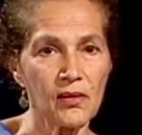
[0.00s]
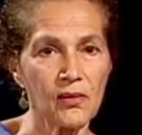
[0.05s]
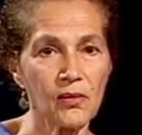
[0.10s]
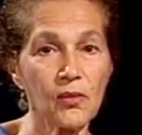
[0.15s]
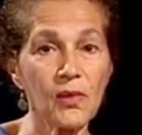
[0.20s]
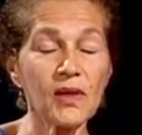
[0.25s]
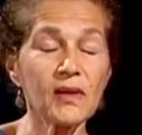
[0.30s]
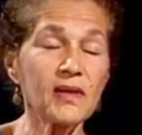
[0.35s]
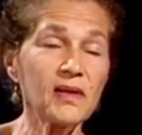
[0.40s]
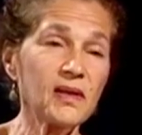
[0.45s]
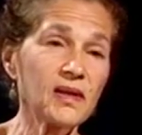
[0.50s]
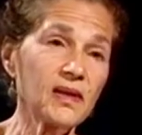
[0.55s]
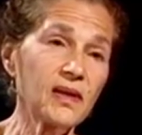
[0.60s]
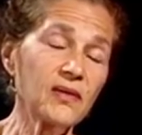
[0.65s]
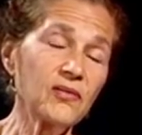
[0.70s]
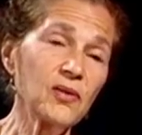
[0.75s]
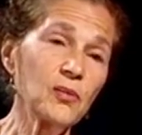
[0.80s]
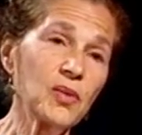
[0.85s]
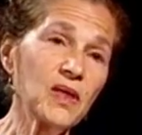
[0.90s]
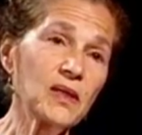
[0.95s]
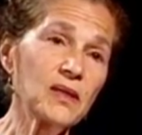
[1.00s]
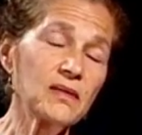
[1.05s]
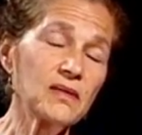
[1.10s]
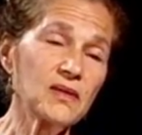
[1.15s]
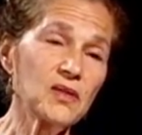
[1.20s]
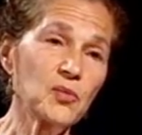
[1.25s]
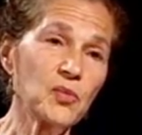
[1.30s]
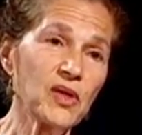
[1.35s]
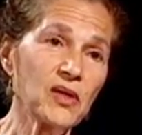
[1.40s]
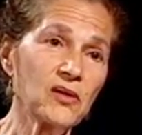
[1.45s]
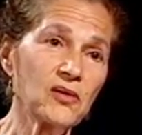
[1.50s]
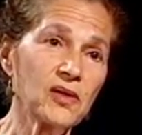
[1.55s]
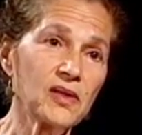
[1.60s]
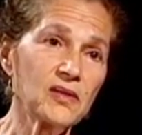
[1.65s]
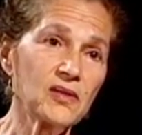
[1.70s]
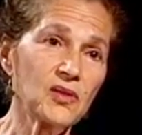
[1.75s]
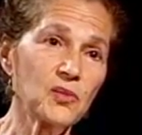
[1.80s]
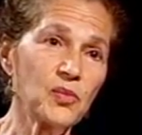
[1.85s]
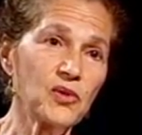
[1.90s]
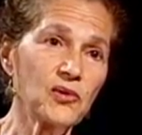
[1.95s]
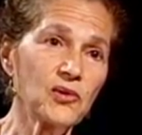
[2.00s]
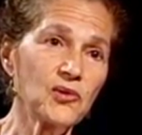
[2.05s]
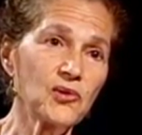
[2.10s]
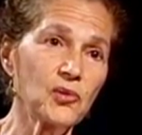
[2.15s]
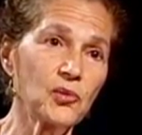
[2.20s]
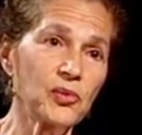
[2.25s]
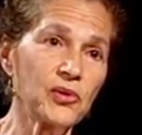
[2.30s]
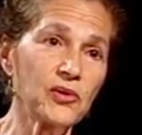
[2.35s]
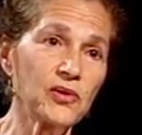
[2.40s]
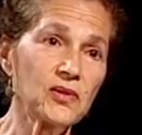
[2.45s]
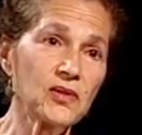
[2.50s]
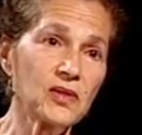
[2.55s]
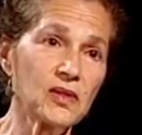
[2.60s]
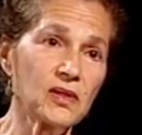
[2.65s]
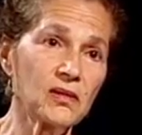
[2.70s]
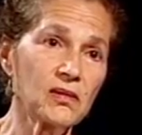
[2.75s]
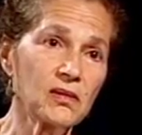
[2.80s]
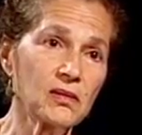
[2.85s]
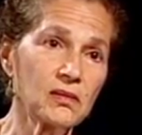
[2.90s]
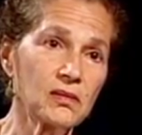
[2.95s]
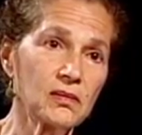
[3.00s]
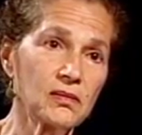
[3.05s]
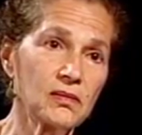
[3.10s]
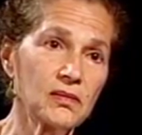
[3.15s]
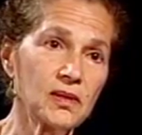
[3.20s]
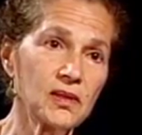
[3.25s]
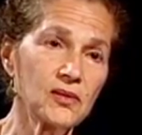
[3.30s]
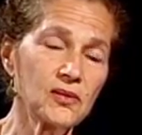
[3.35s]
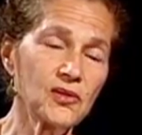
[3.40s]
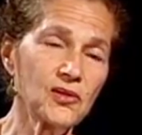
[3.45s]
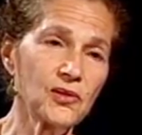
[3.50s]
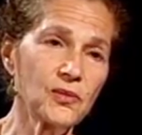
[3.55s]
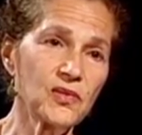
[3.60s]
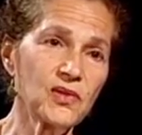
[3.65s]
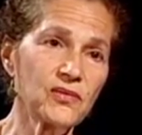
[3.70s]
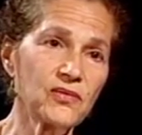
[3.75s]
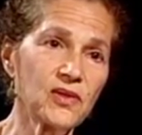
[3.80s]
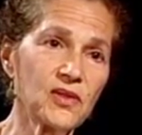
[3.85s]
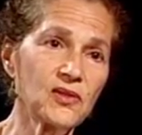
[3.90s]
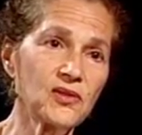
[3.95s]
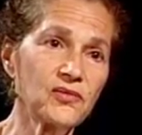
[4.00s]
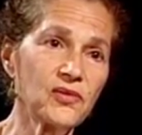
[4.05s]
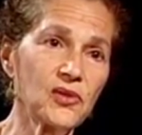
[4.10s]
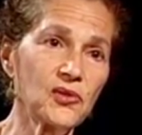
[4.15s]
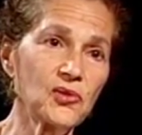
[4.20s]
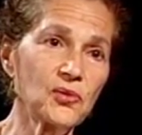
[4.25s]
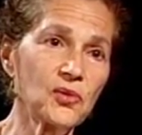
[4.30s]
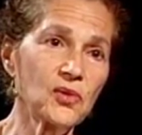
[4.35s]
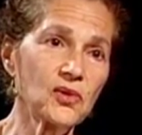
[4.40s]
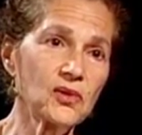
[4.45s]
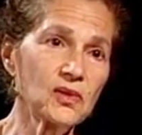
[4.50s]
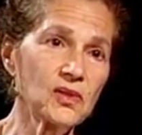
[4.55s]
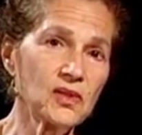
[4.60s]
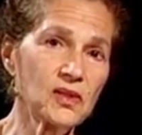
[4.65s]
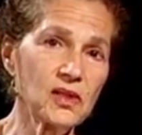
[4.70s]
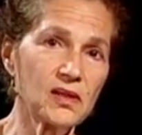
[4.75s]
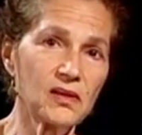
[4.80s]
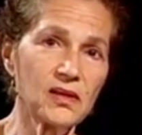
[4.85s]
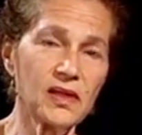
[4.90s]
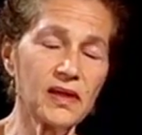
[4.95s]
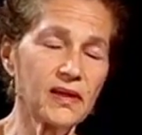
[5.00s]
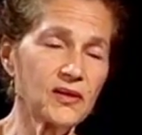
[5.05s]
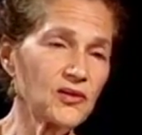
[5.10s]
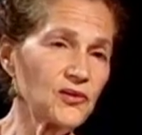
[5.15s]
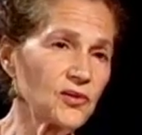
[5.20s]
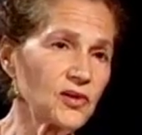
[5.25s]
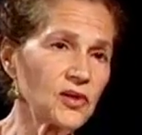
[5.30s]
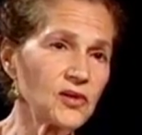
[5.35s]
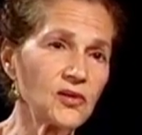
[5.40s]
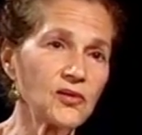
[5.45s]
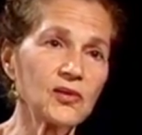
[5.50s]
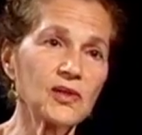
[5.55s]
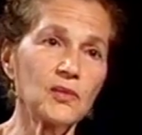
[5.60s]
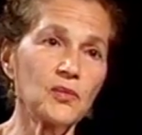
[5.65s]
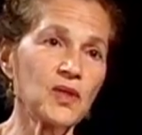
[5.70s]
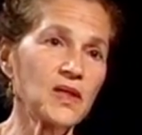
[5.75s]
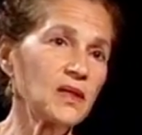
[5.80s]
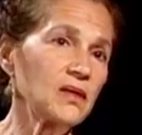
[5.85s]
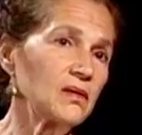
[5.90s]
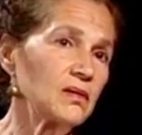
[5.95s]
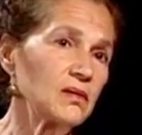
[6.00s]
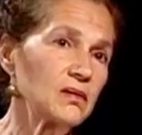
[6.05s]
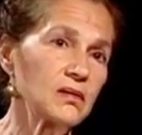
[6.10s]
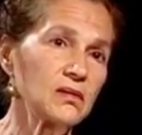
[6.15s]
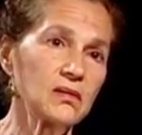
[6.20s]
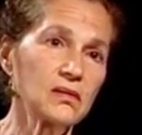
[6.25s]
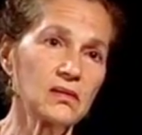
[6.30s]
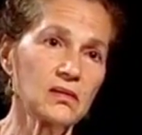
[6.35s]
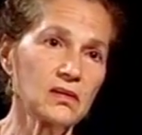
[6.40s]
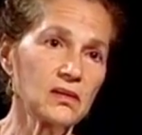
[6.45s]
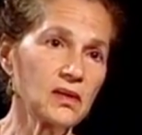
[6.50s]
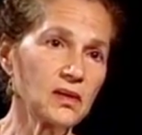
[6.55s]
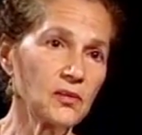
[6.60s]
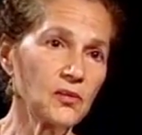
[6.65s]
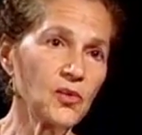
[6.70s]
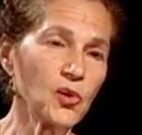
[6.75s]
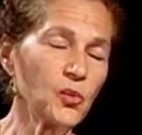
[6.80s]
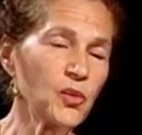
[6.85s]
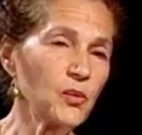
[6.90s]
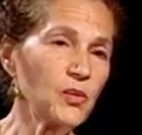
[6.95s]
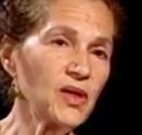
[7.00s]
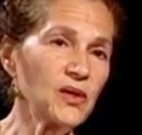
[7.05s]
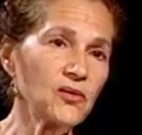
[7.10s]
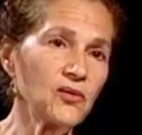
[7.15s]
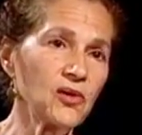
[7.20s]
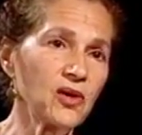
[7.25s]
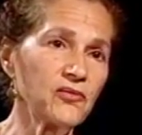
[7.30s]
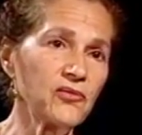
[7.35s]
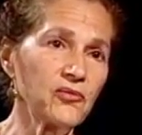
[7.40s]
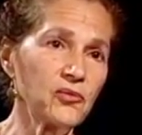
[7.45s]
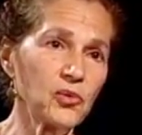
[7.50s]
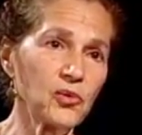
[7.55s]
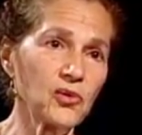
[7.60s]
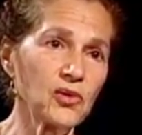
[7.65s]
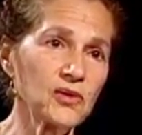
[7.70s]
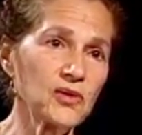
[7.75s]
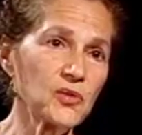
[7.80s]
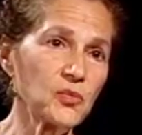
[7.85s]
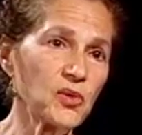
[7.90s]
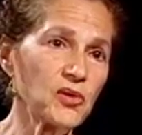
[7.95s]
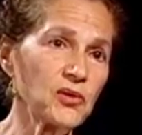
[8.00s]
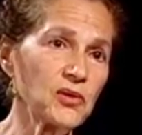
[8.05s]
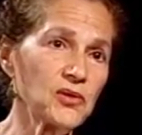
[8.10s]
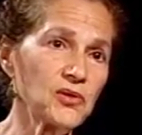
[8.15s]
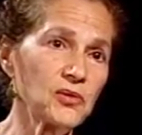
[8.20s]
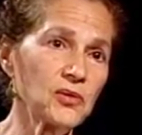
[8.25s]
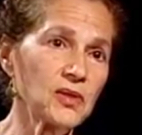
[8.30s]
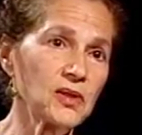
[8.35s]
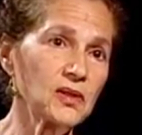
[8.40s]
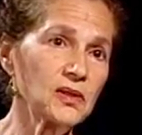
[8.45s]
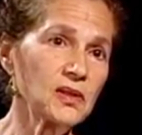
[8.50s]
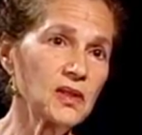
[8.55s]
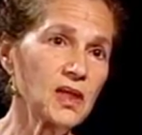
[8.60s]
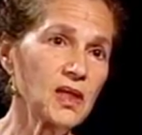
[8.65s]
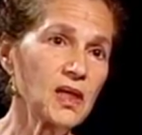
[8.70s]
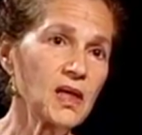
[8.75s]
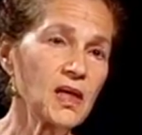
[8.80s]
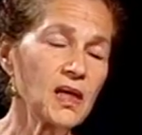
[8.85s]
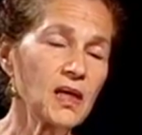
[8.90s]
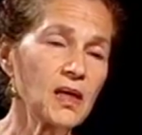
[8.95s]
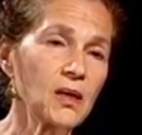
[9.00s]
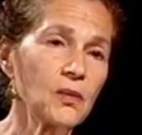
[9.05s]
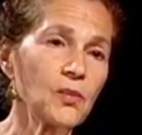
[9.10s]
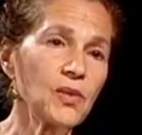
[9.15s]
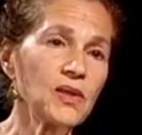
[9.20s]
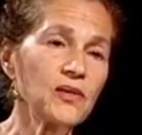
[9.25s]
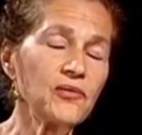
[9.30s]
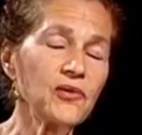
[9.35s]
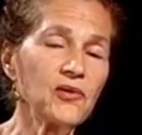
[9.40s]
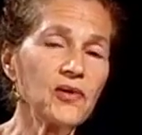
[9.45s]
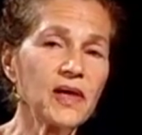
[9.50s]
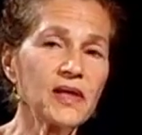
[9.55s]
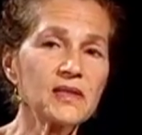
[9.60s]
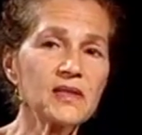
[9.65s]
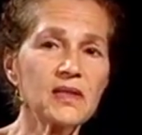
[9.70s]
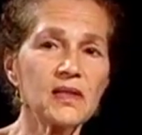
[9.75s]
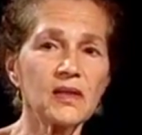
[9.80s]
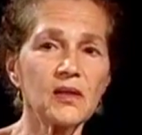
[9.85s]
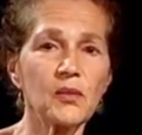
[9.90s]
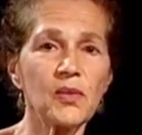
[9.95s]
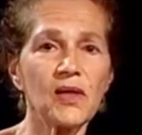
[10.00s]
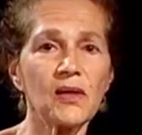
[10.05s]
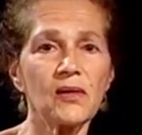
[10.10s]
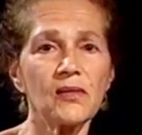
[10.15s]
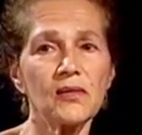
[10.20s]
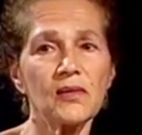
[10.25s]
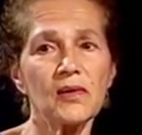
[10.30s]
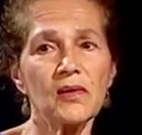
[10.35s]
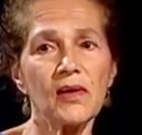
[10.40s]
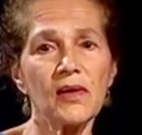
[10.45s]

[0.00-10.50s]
Well, I think everybody does better as a spiritual person. In terms of individuals, the answer can only be, we'll be better off if we're all spiritual. But if you're asking about